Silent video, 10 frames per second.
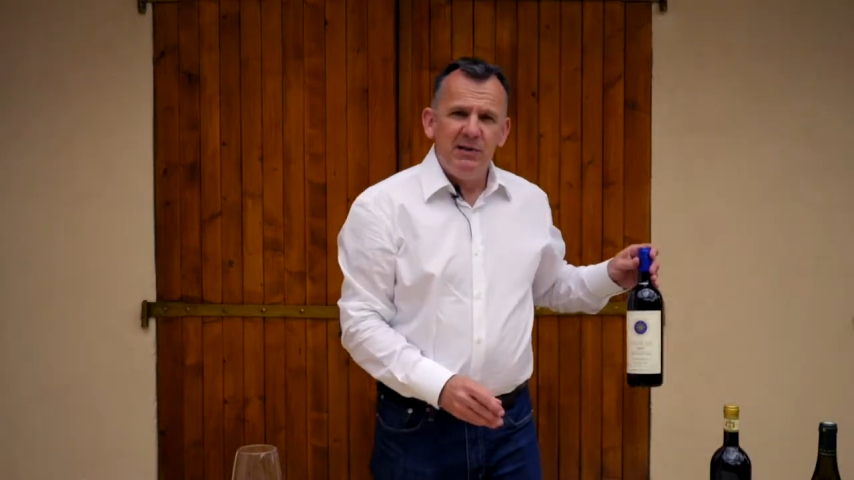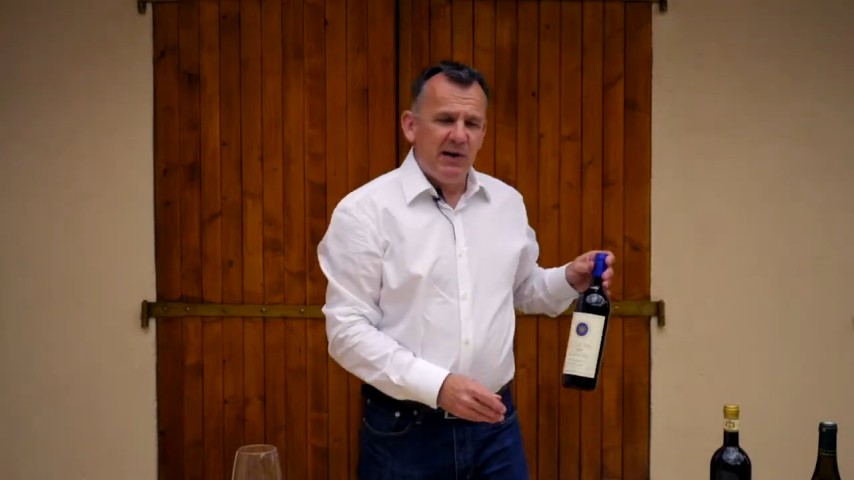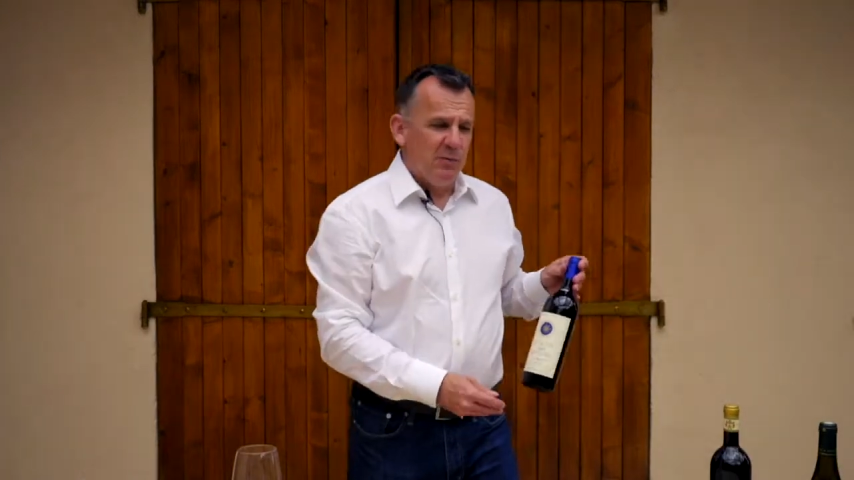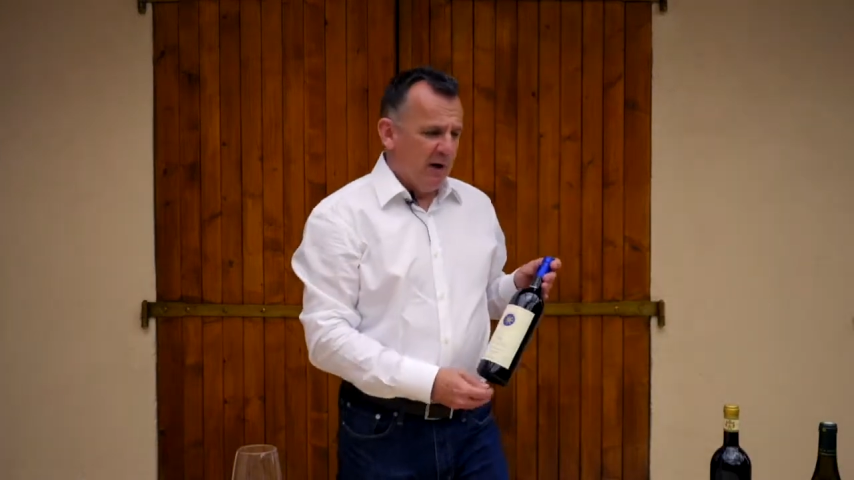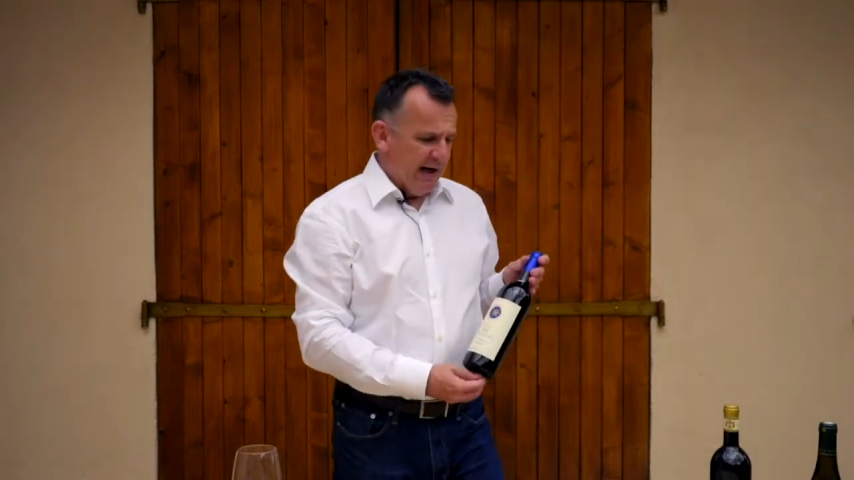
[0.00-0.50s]
you
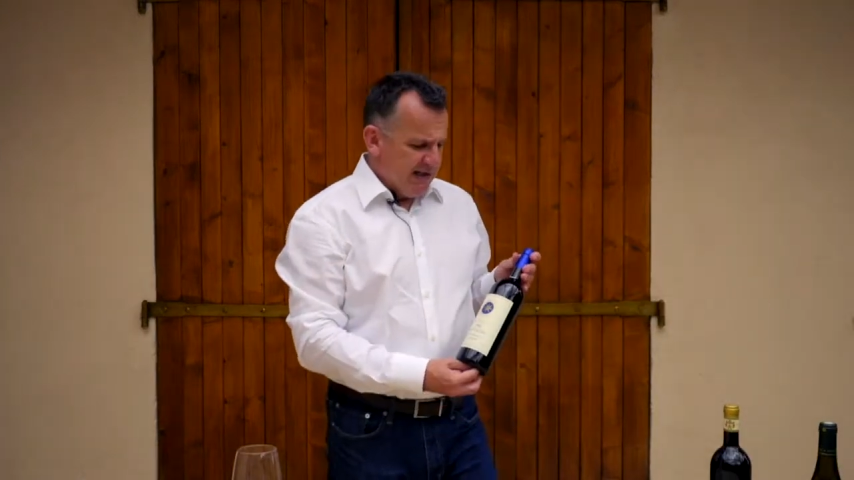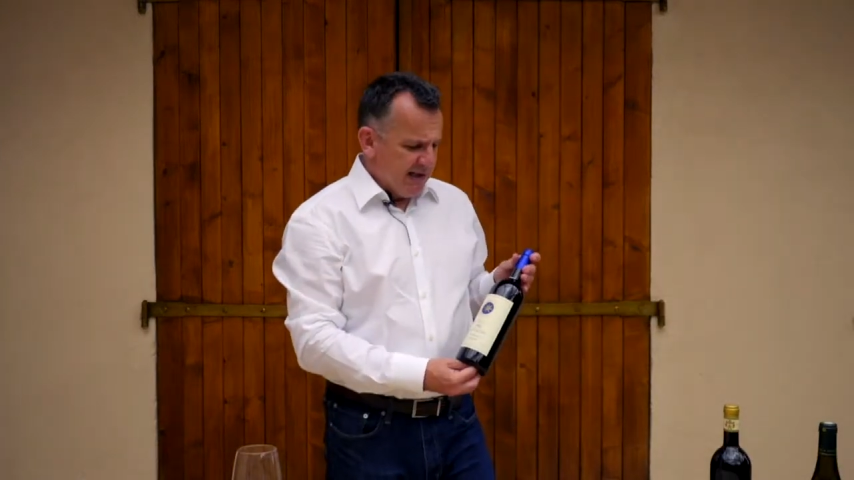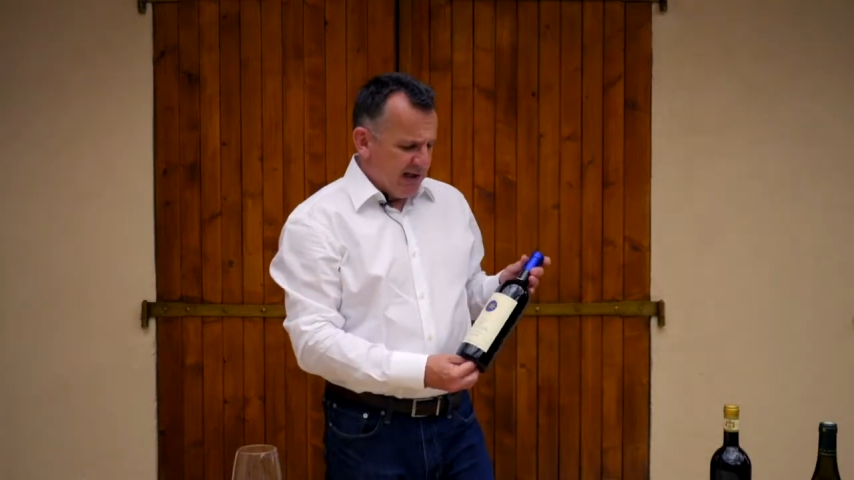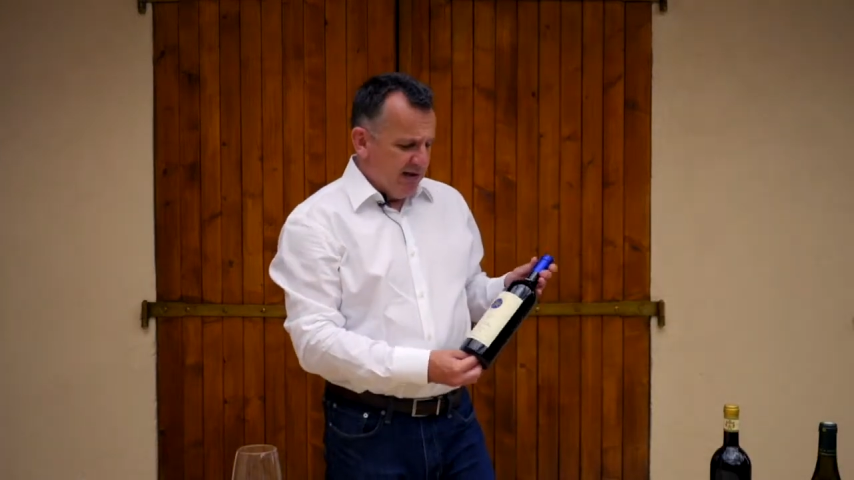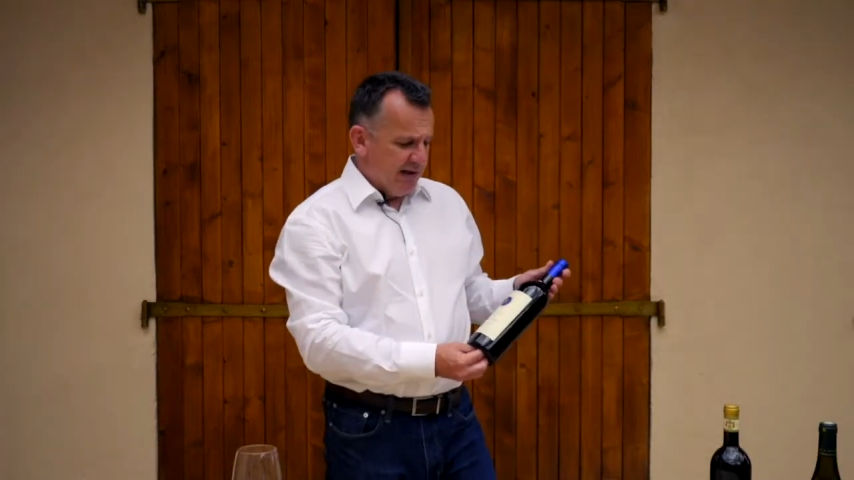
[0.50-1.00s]
get wines,
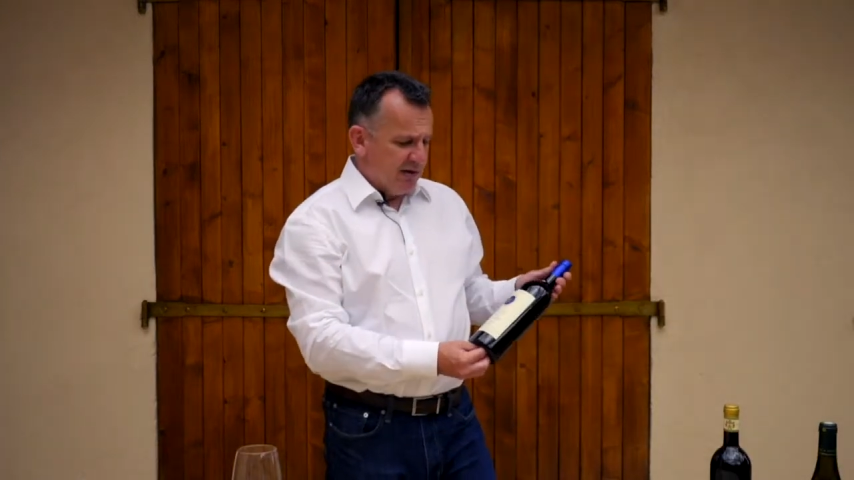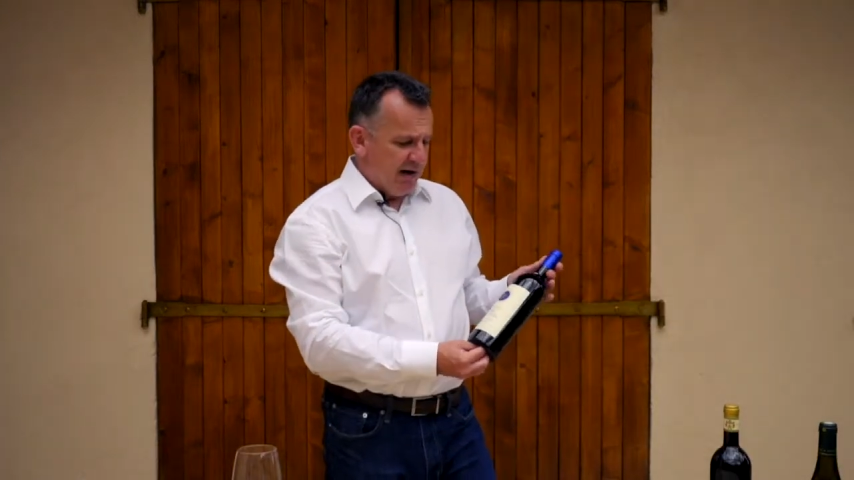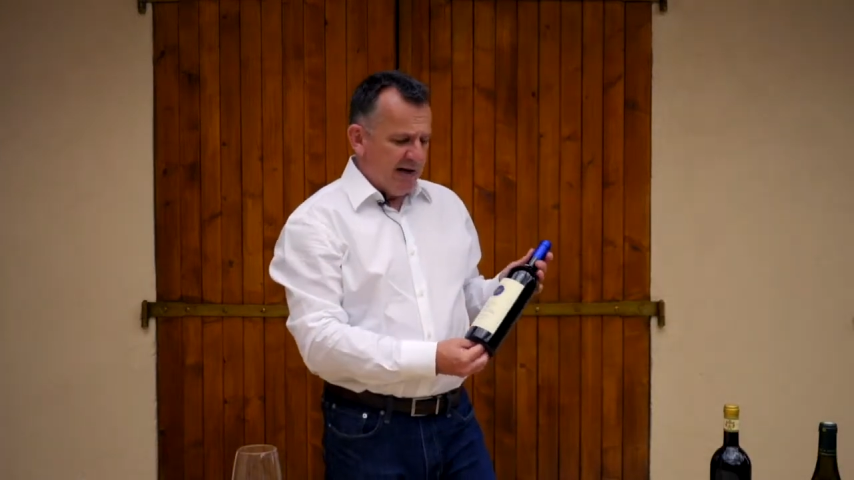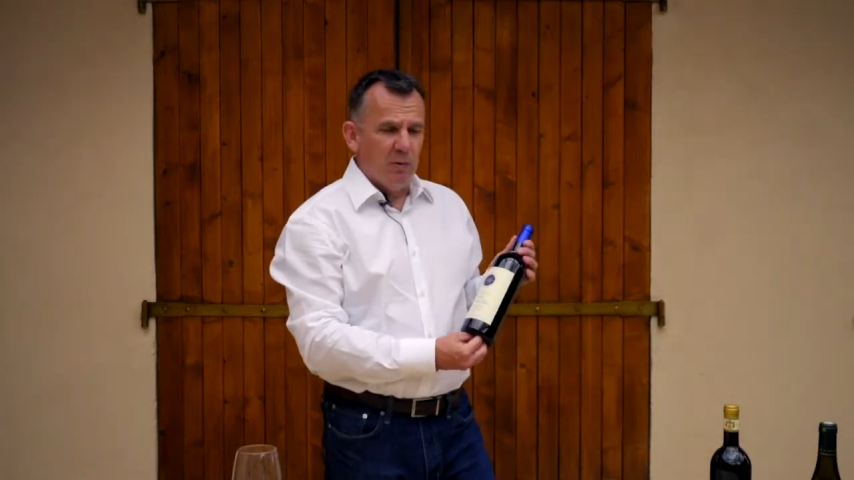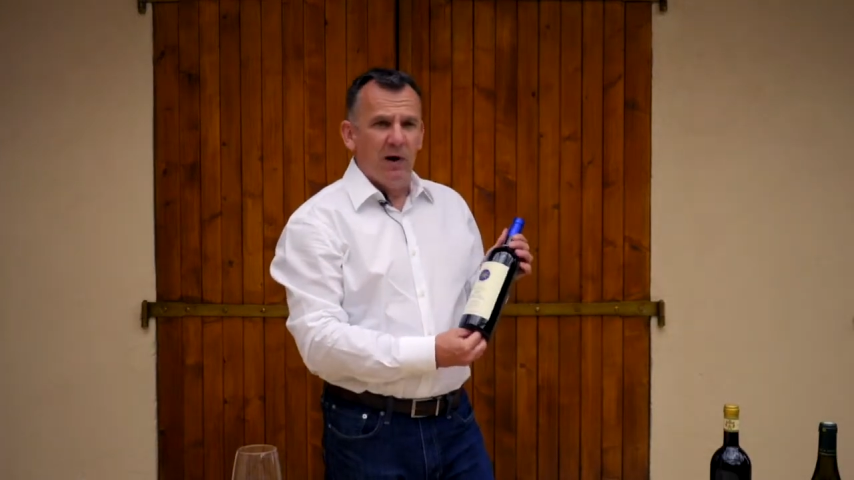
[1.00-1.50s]
including
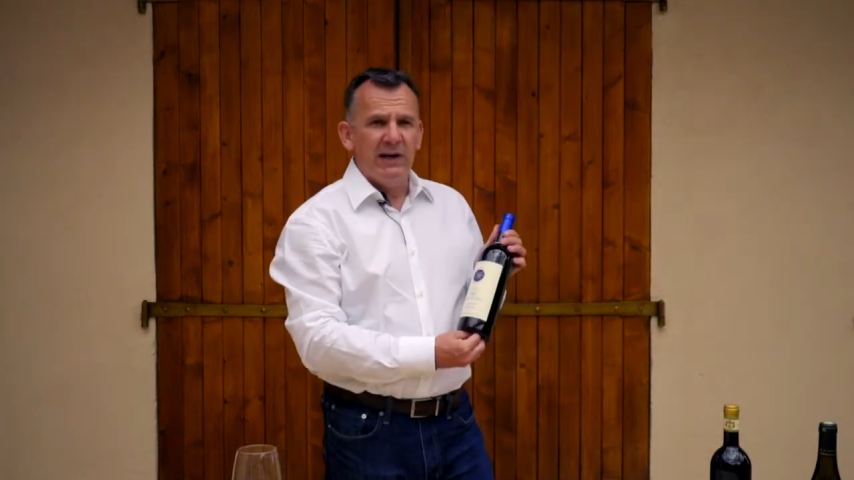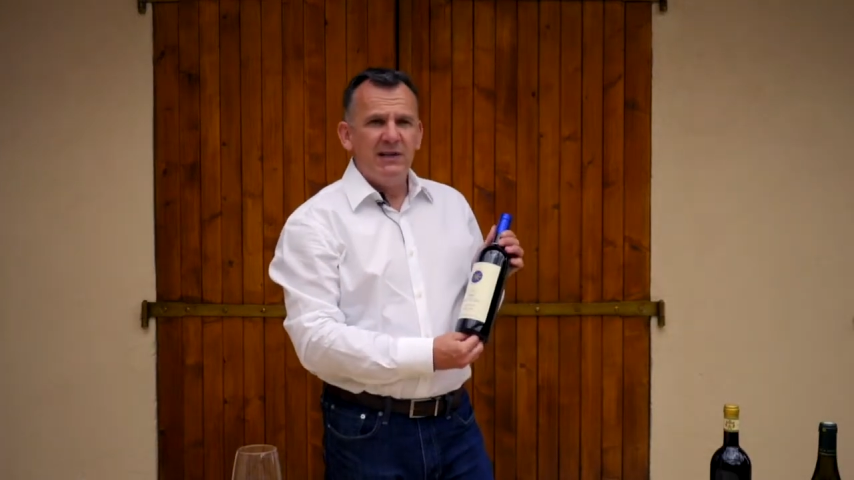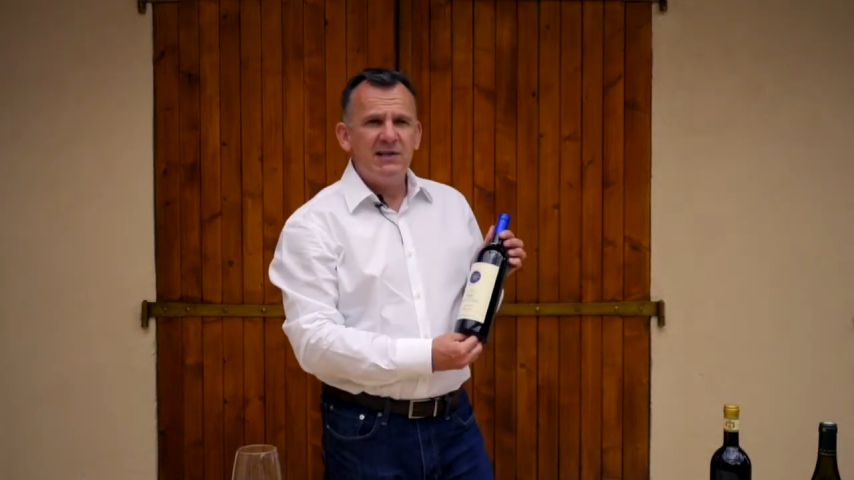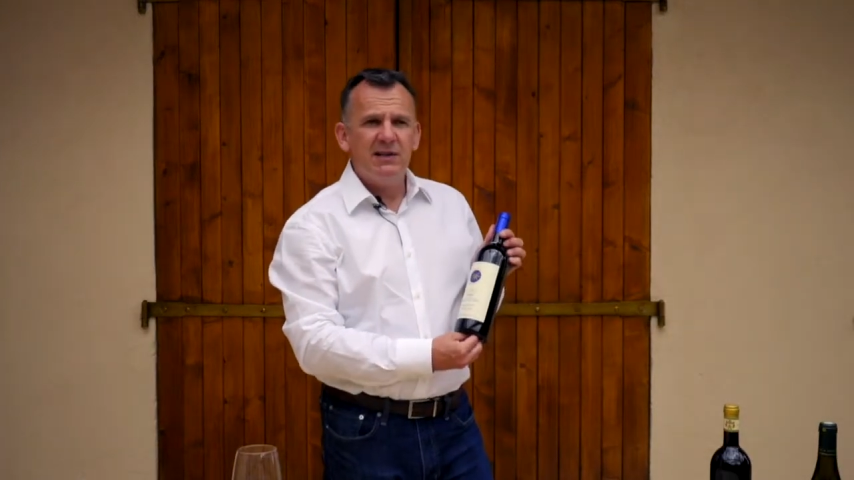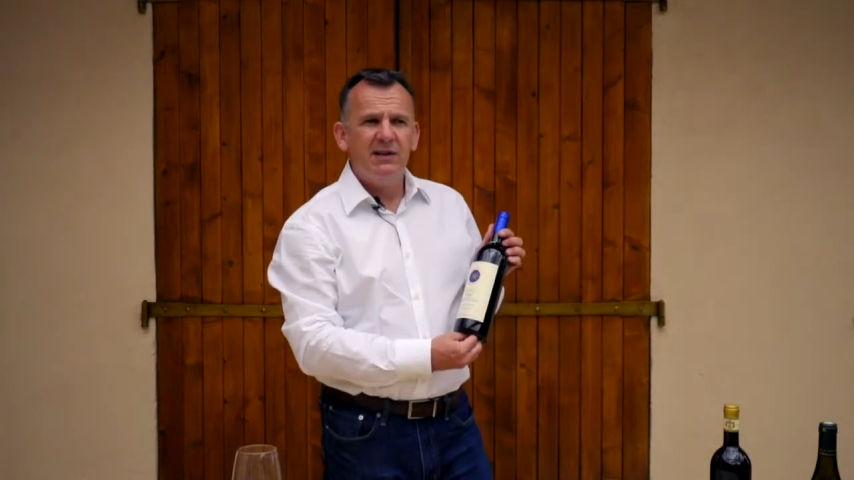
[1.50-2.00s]
great
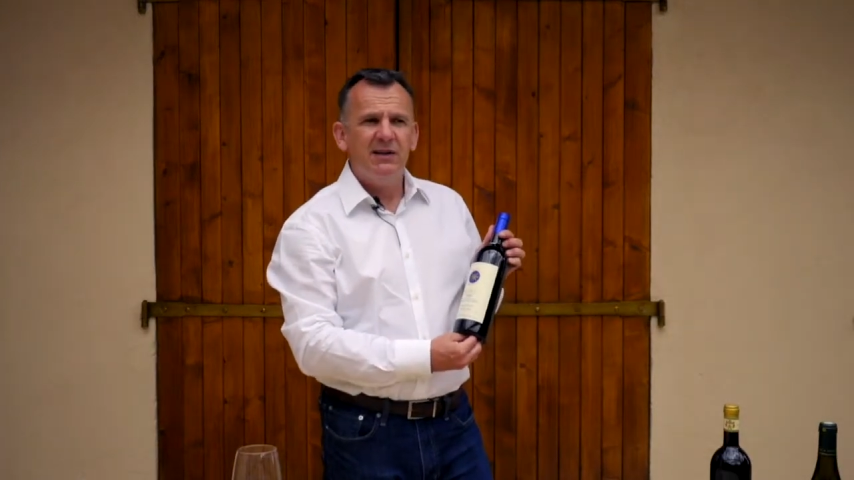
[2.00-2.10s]
wines,